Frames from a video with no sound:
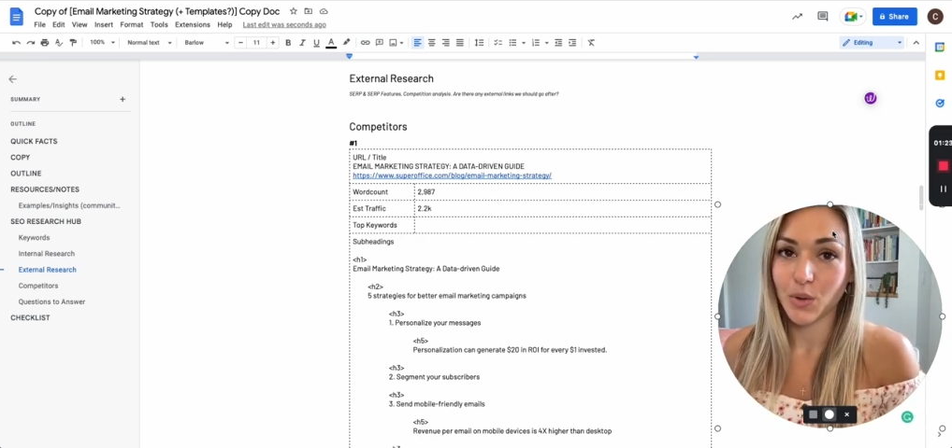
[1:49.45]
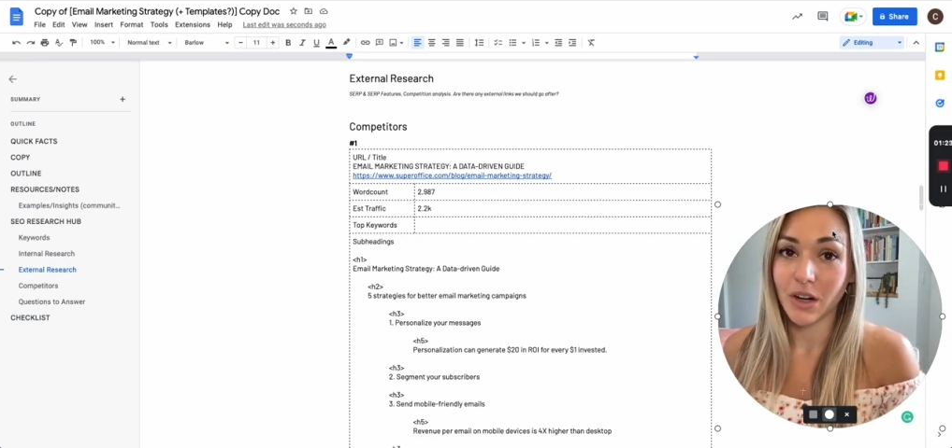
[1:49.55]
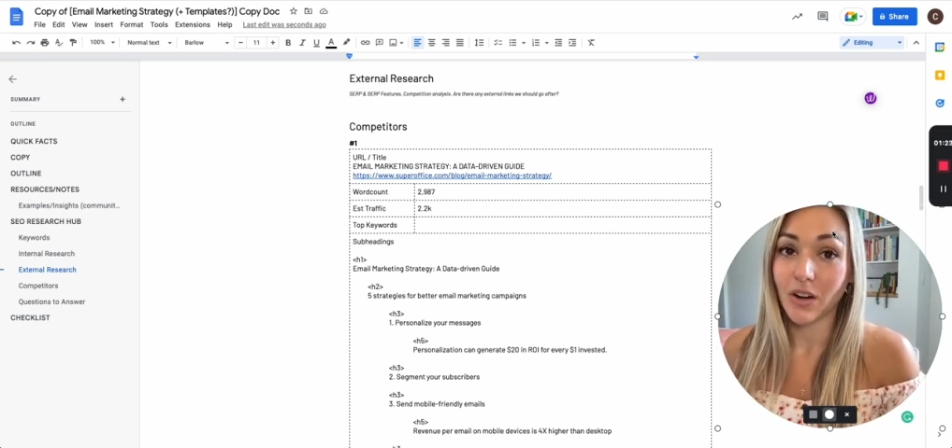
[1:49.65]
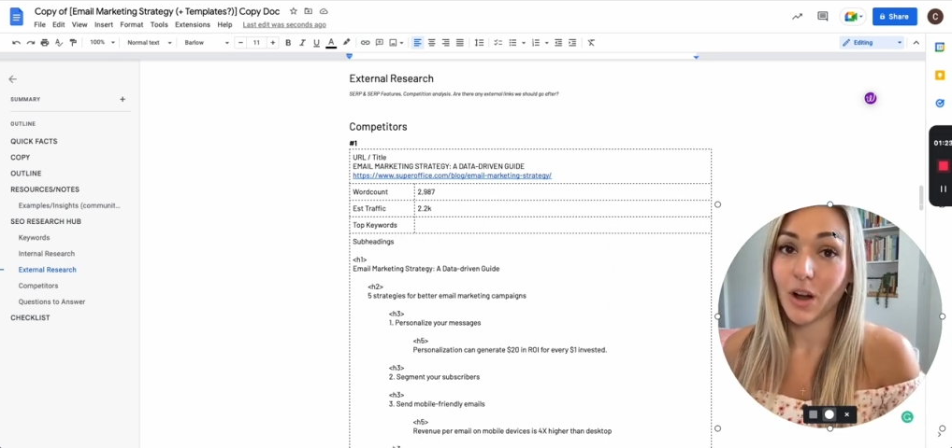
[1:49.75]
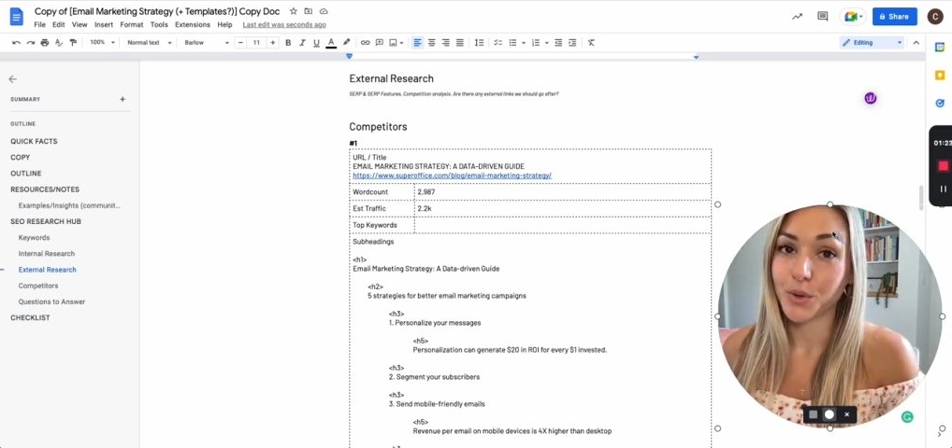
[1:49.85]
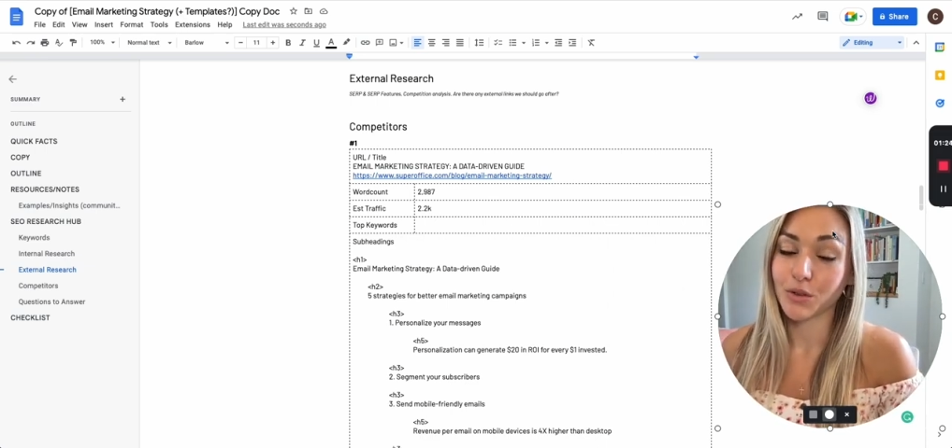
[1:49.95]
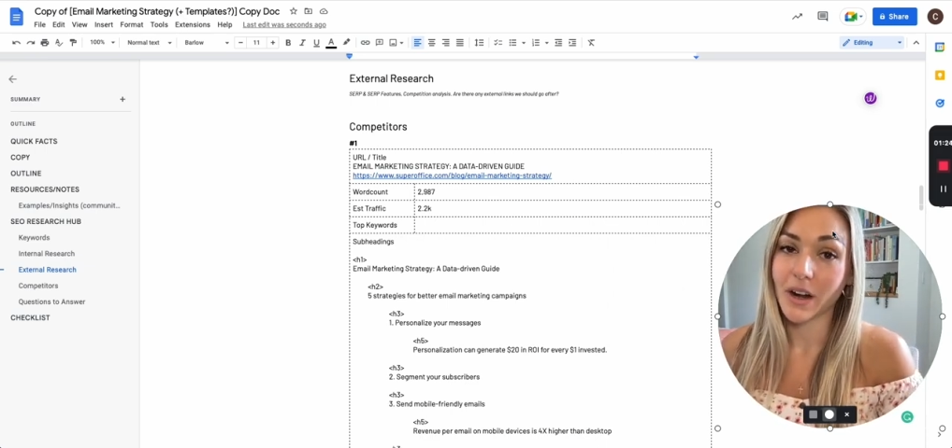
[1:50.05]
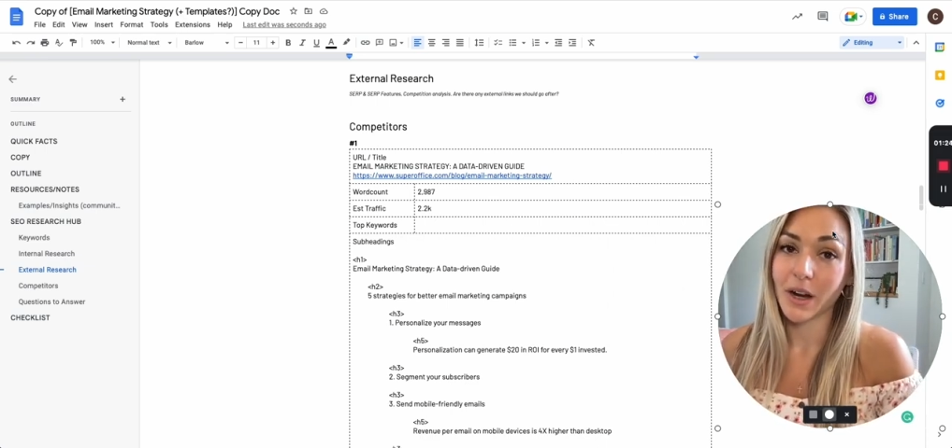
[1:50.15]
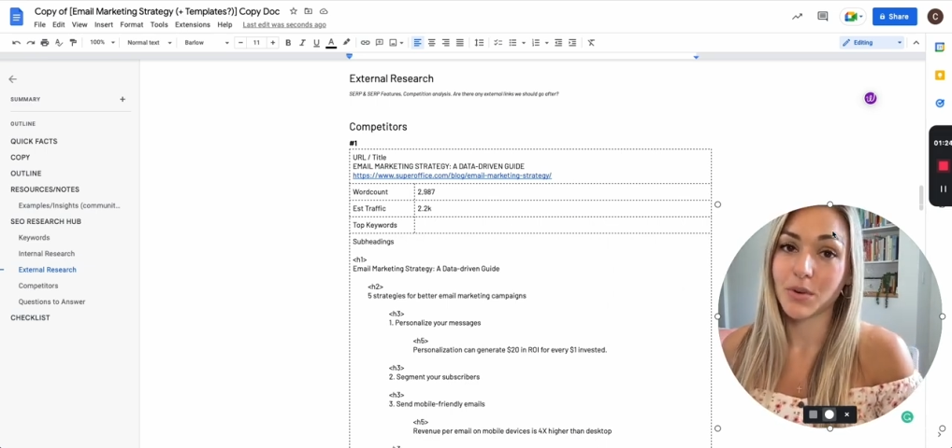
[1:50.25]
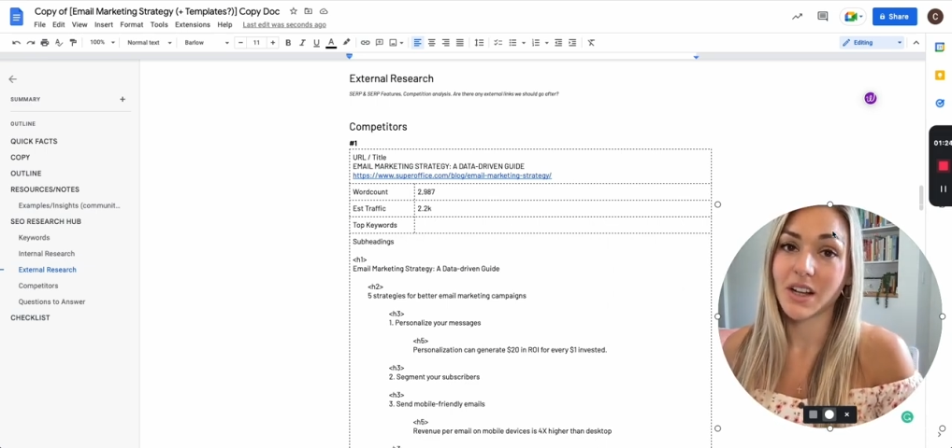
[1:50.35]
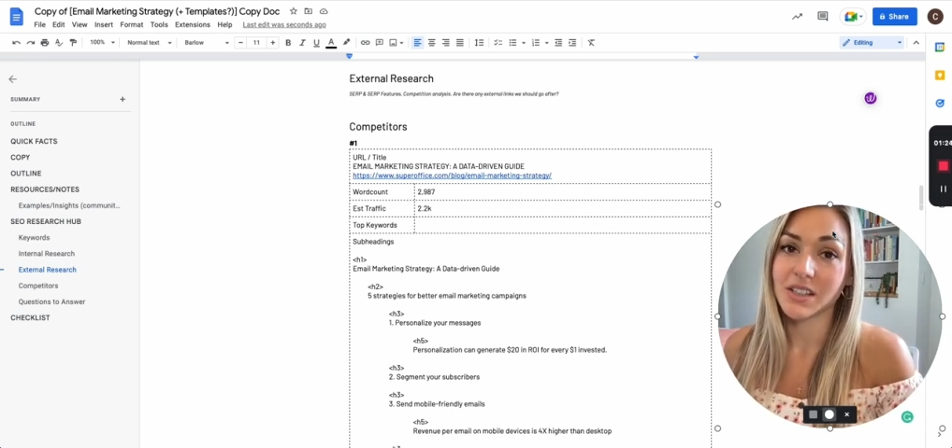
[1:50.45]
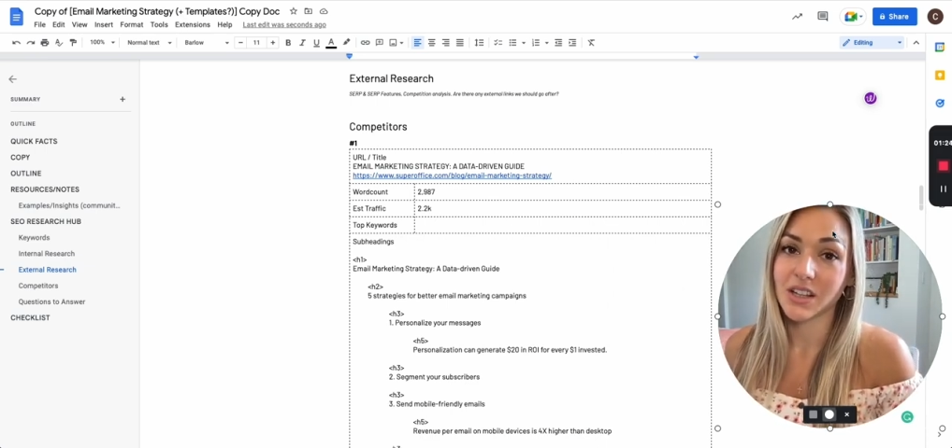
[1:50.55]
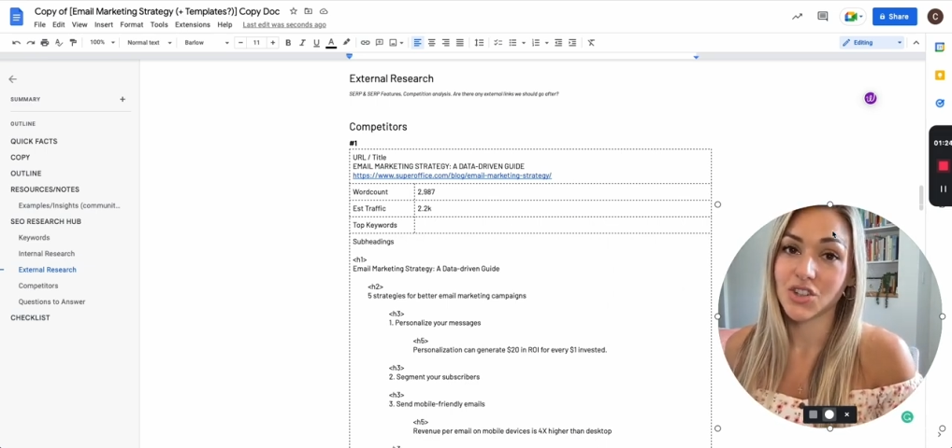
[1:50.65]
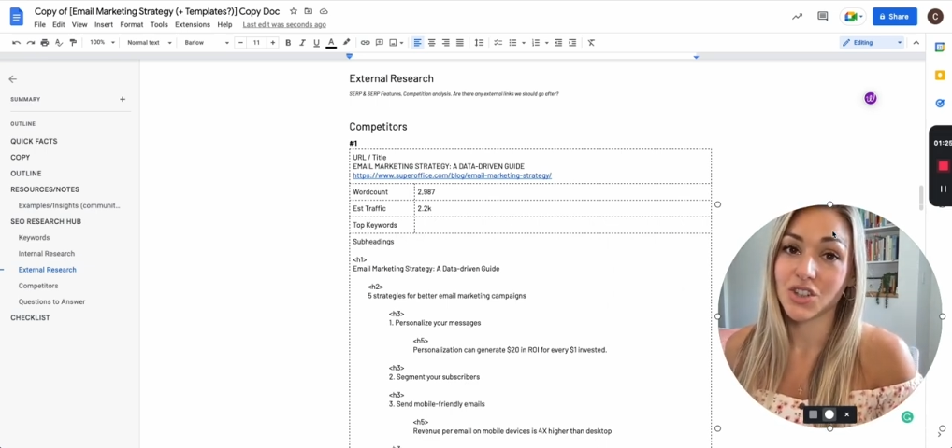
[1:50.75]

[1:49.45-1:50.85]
it'll help your writing process